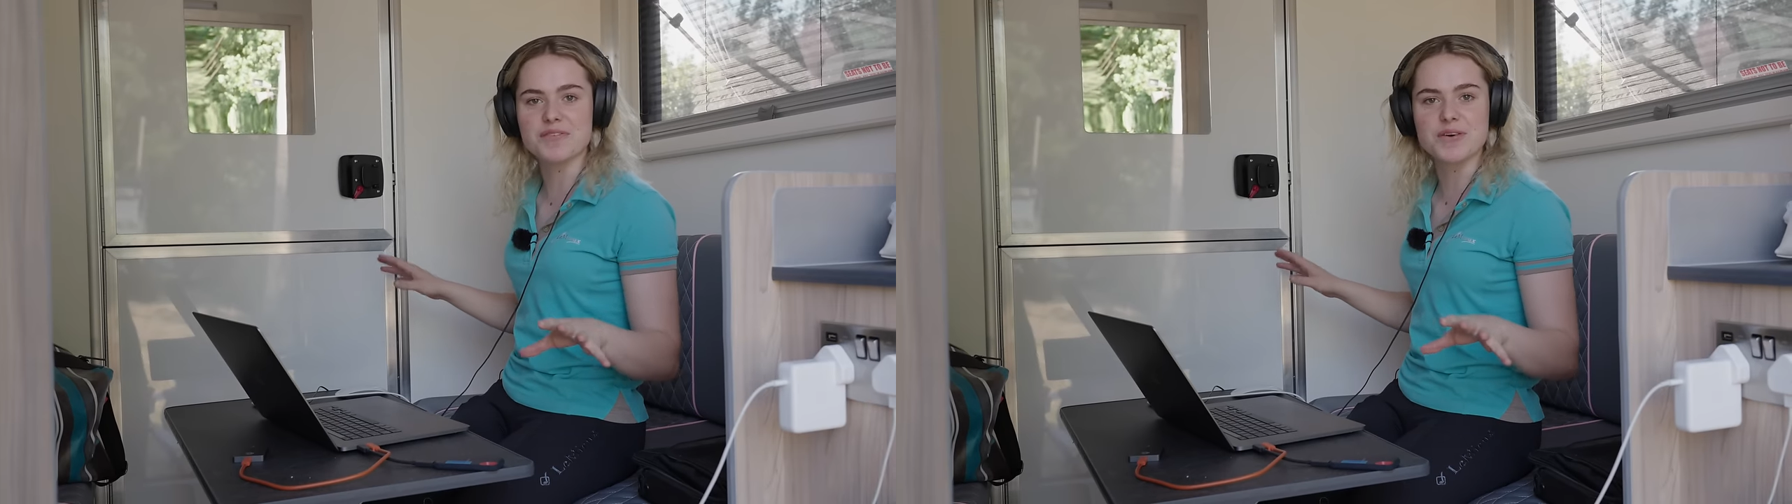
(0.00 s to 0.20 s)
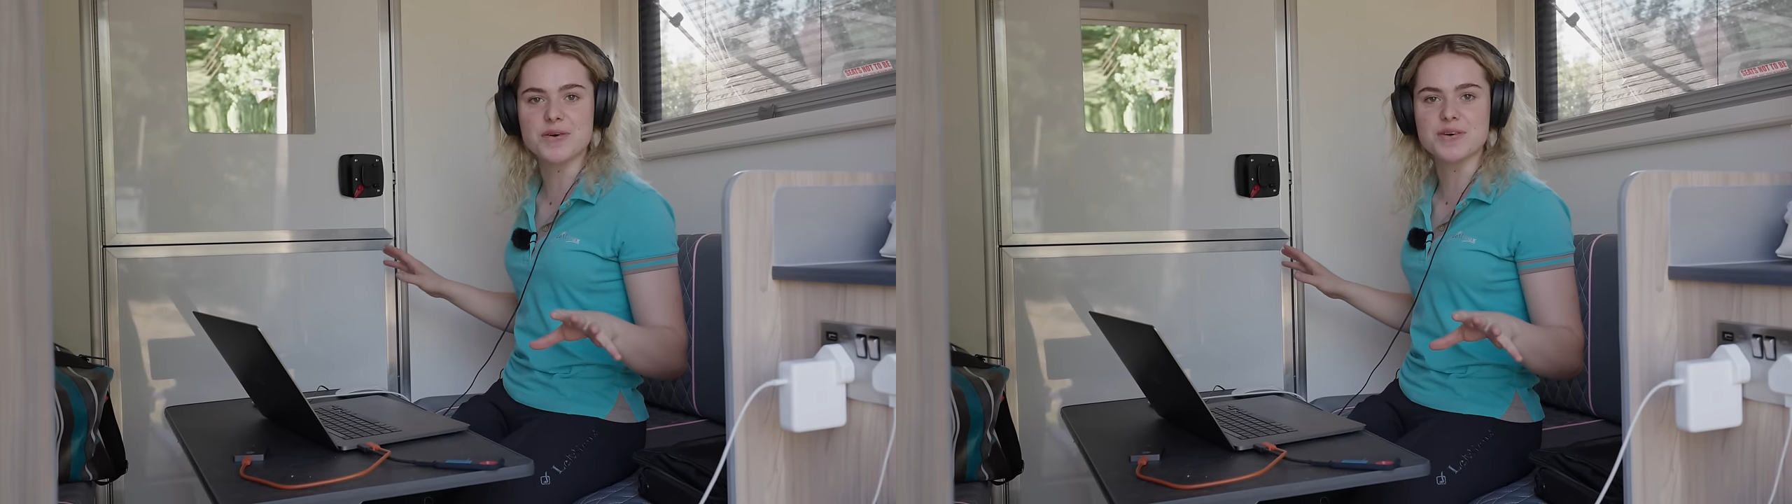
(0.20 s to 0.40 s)
of
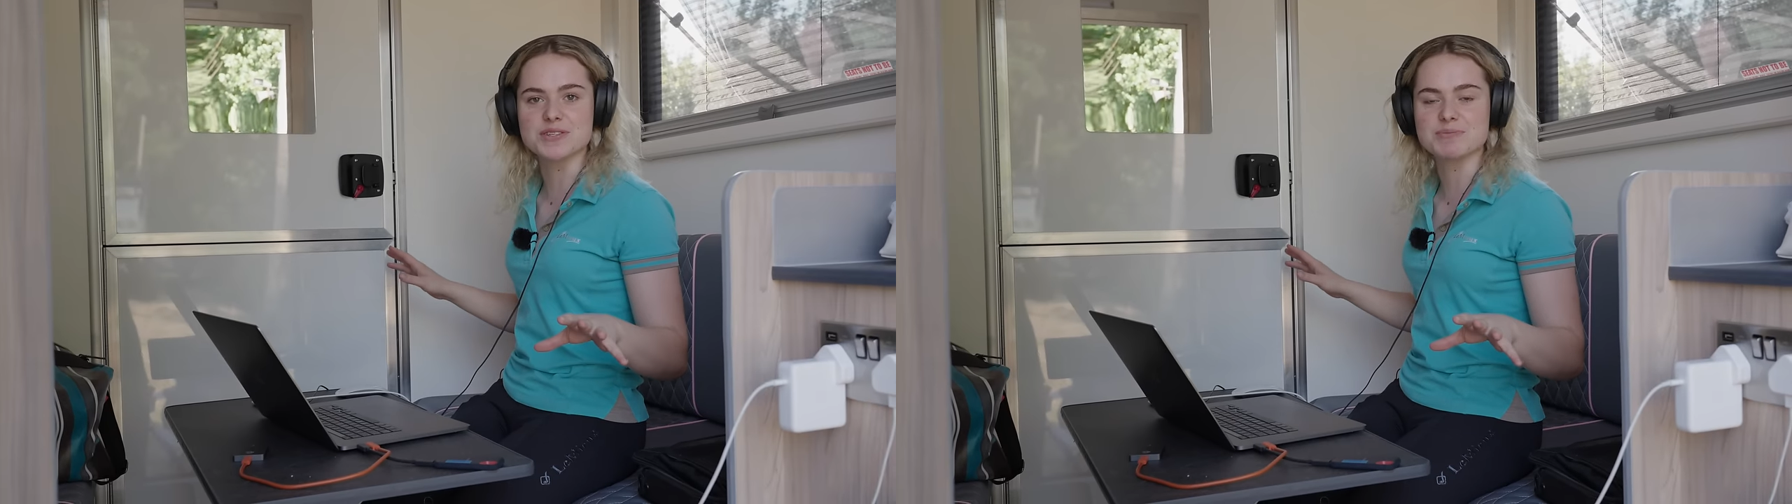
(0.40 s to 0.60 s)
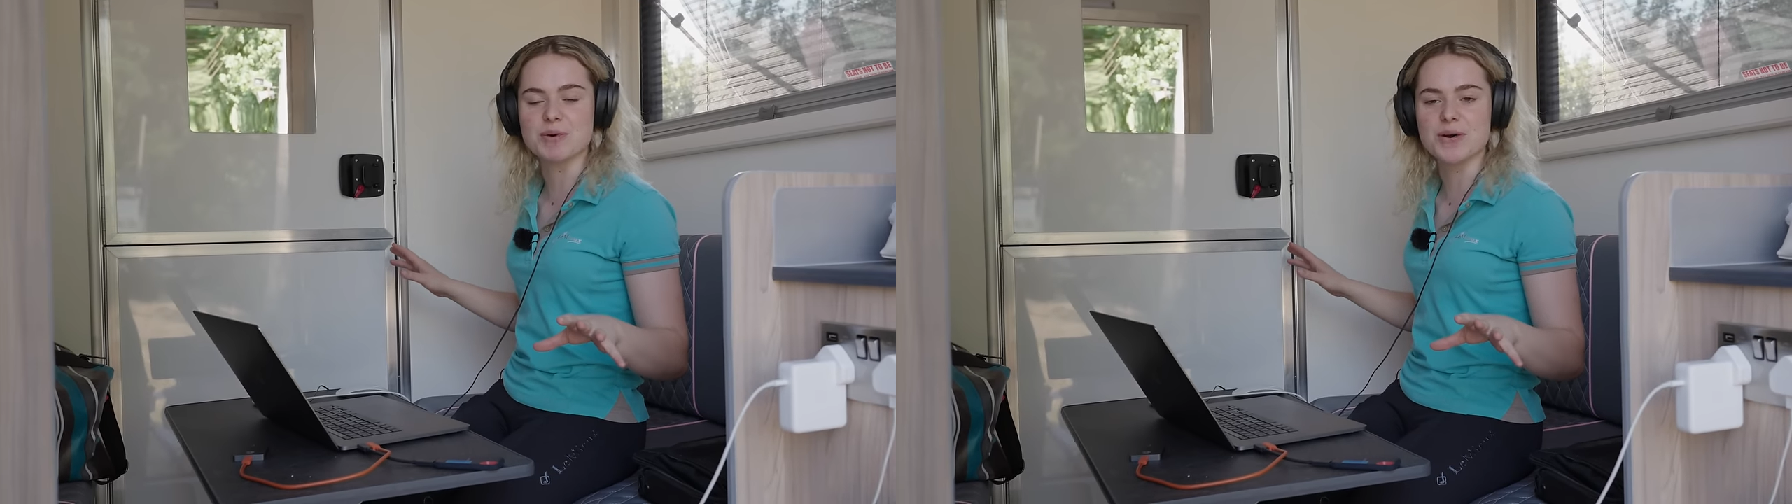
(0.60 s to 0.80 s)
the
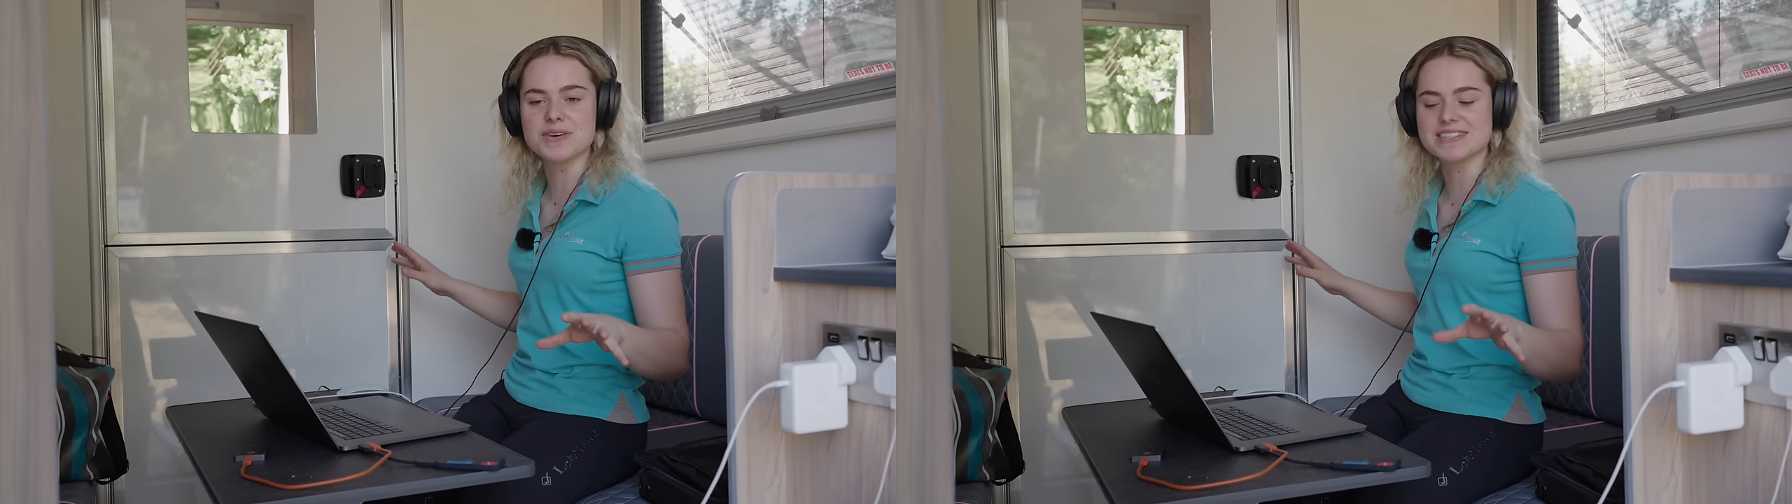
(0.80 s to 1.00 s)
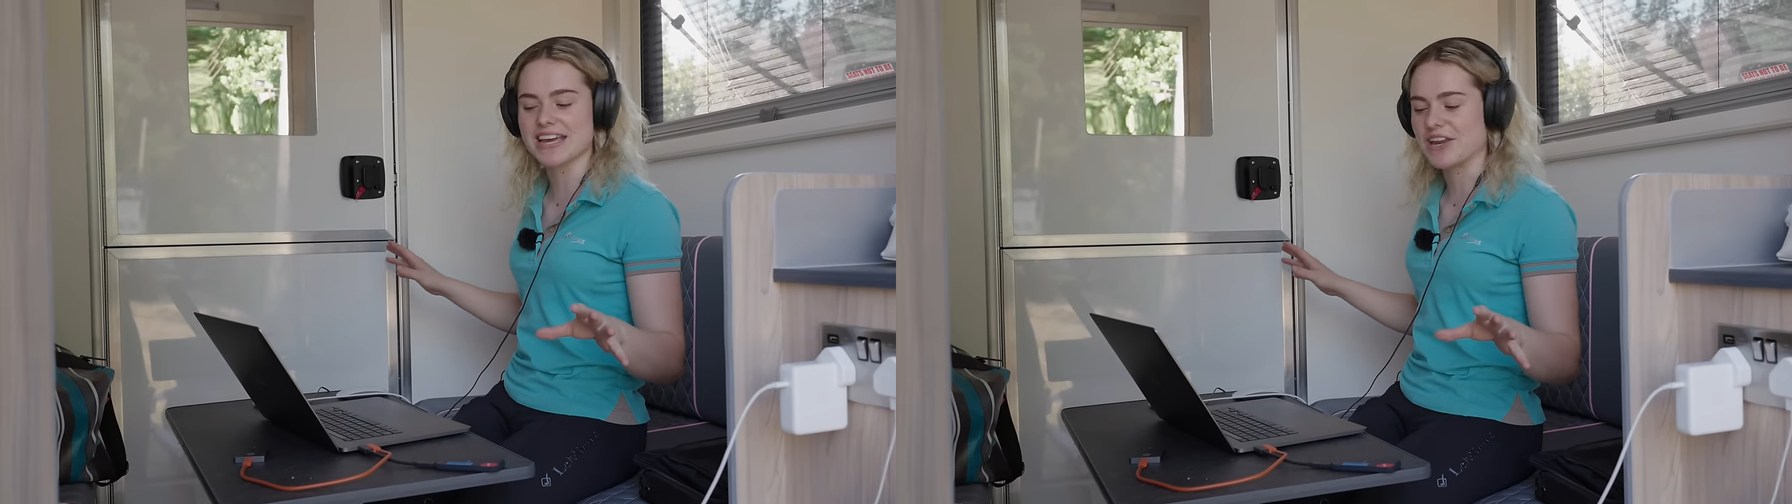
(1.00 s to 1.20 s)
horse
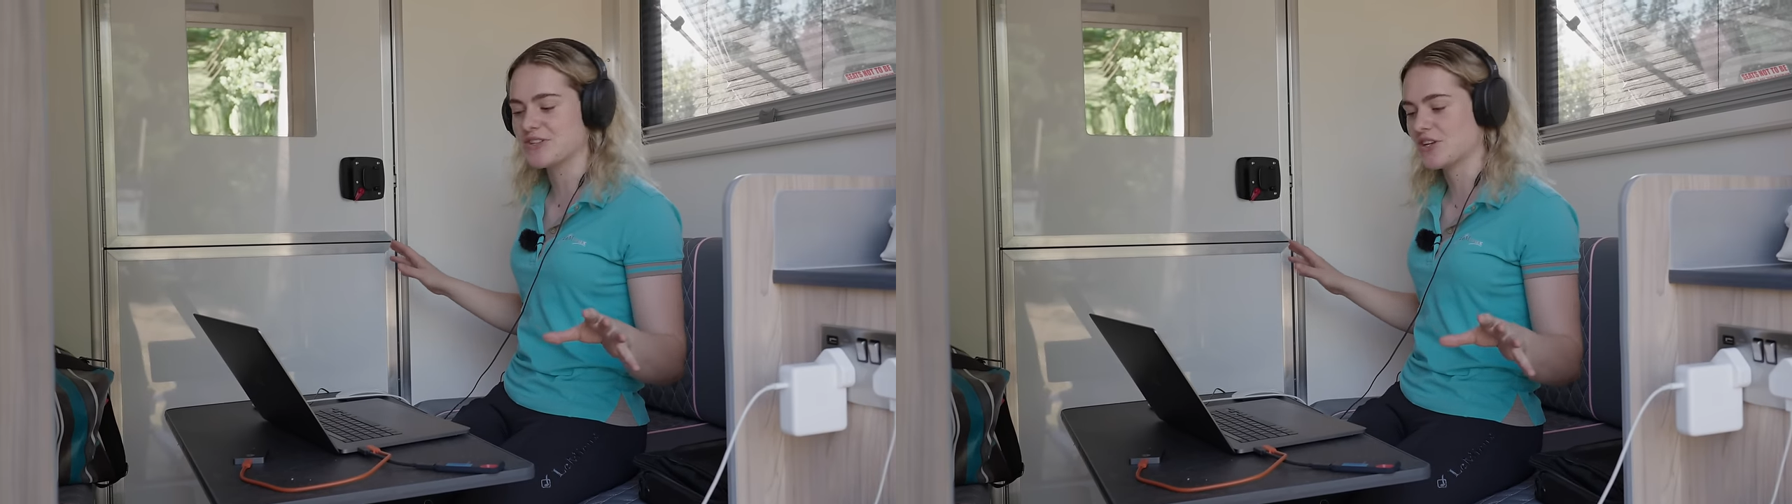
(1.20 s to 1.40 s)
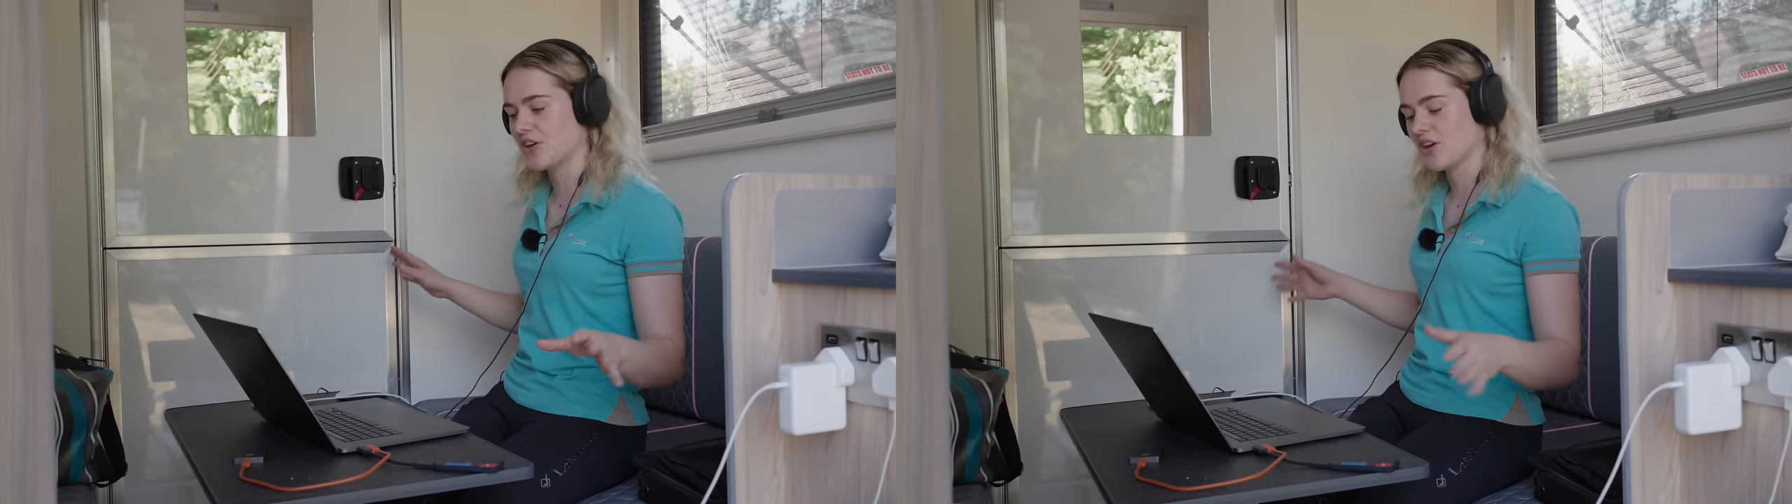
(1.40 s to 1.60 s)
box
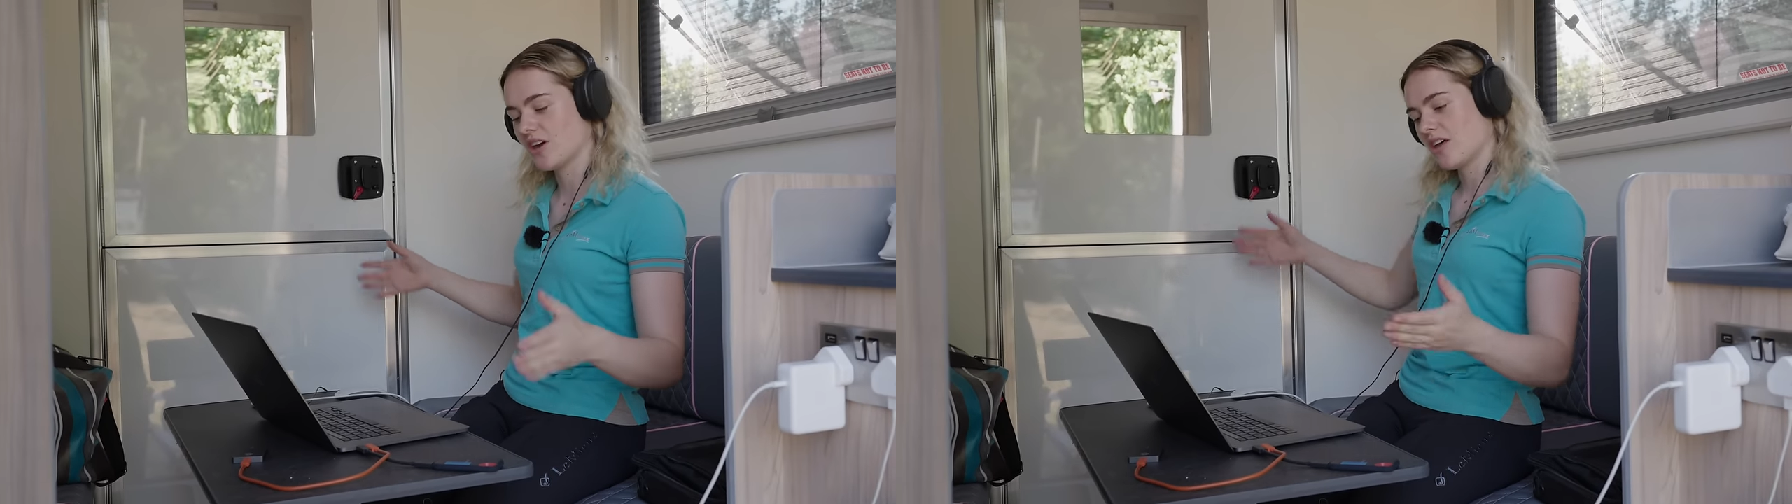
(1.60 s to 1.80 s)
into